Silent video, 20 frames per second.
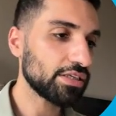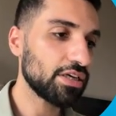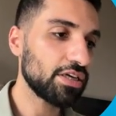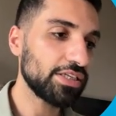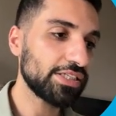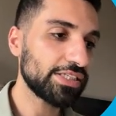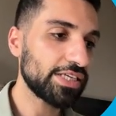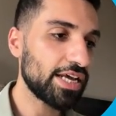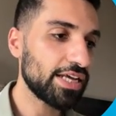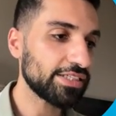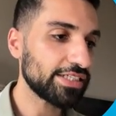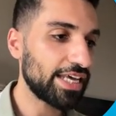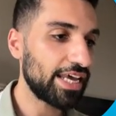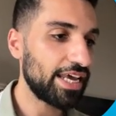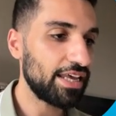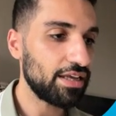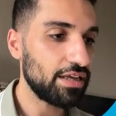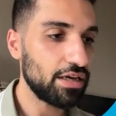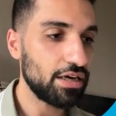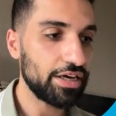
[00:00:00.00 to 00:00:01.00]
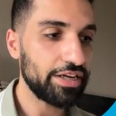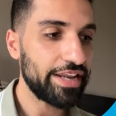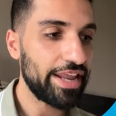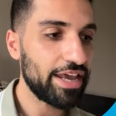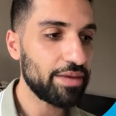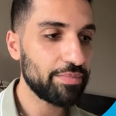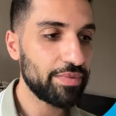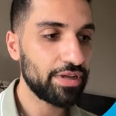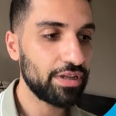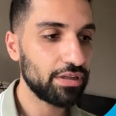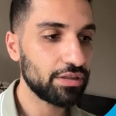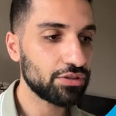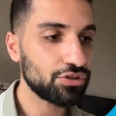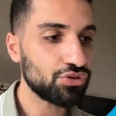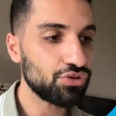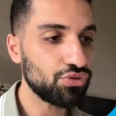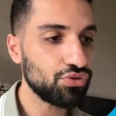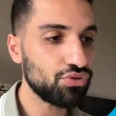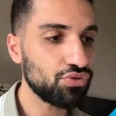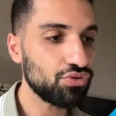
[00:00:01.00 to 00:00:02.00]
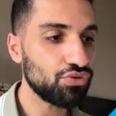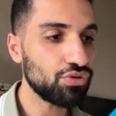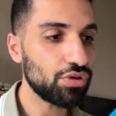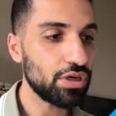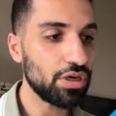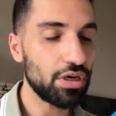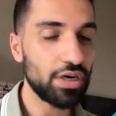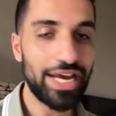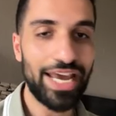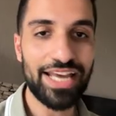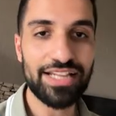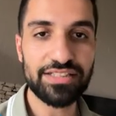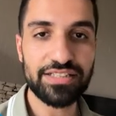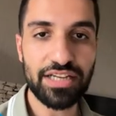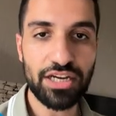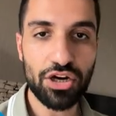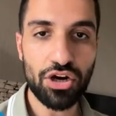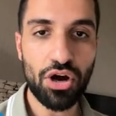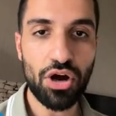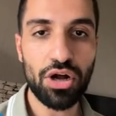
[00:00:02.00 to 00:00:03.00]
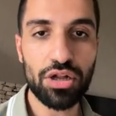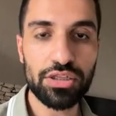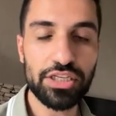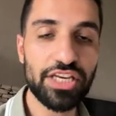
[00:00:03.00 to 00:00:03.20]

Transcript: It says enable to end the call.